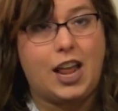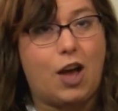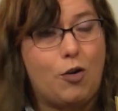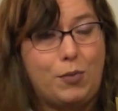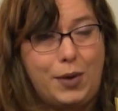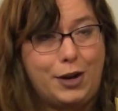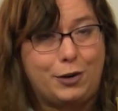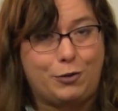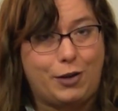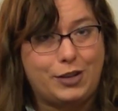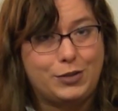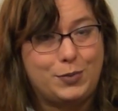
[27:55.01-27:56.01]
how a modern
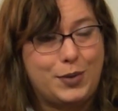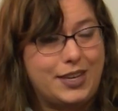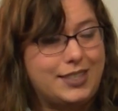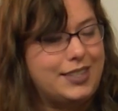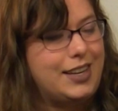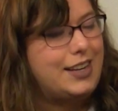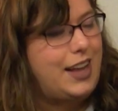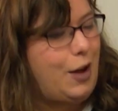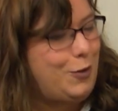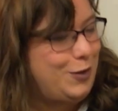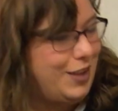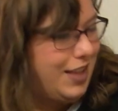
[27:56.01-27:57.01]
recipe is laid out.